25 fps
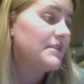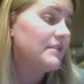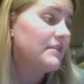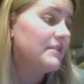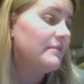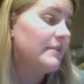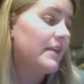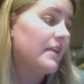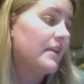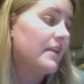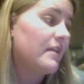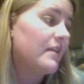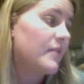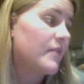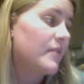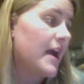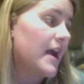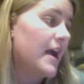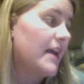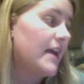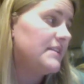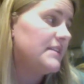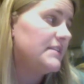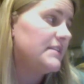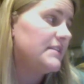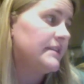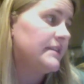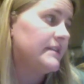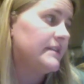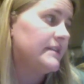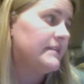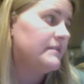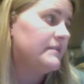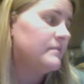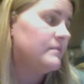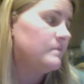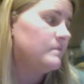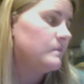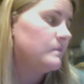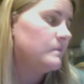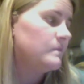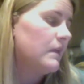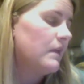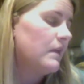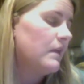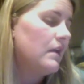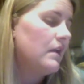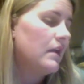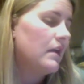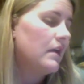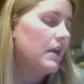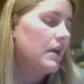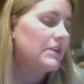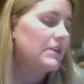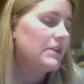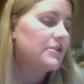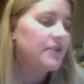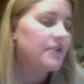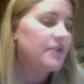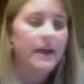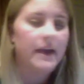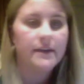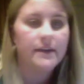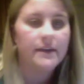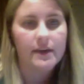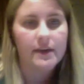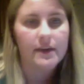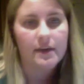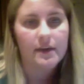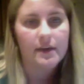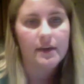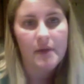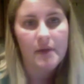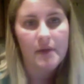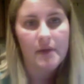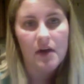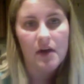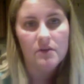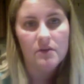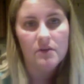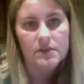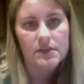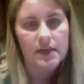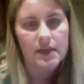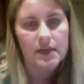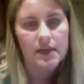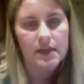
being a brat, so I tried like a mouse and